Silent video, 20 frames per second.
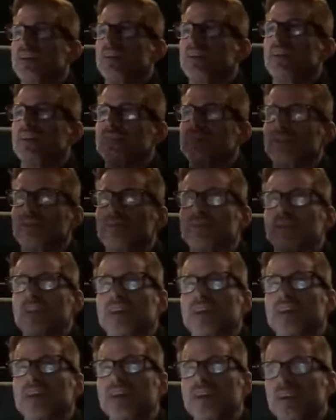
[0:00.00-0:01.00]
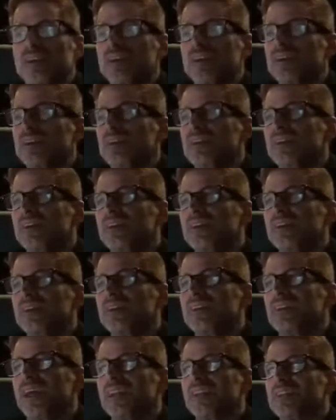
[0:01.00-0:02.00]
And so we were like, oh, that looks
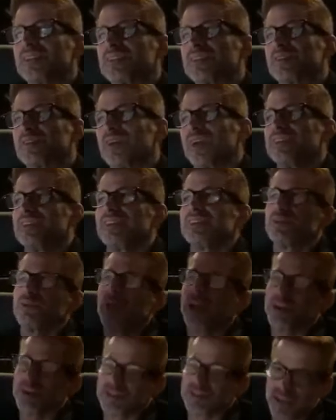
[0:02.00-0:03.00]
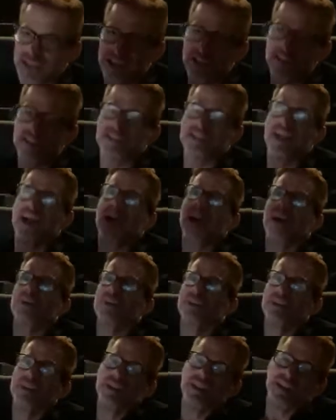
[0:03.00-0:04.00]
crazy. So we had to take it down and
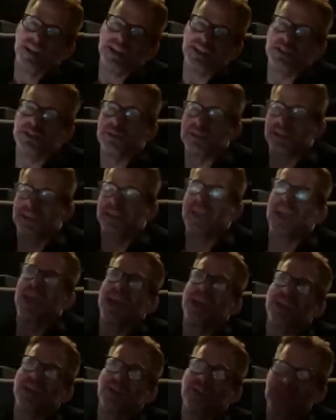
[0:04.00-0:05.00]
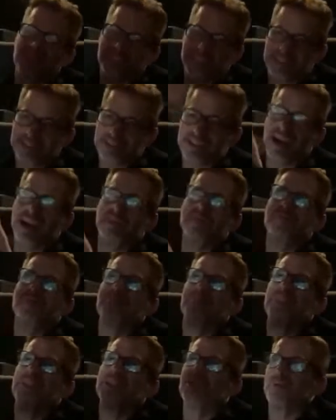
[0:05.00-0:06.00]
do it again, only this time we
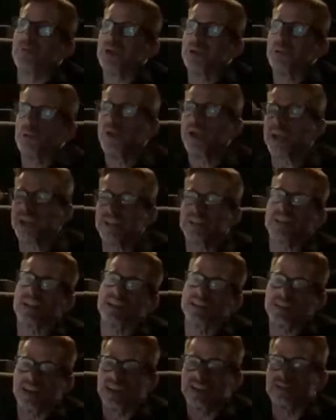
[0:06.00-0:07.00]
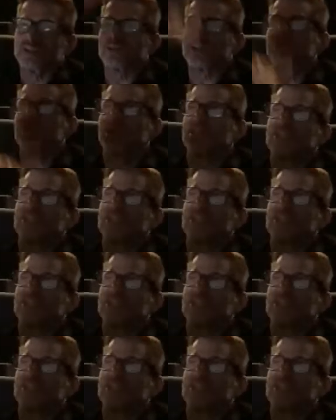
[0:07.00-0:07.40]
weakened the container so it would crush it. So,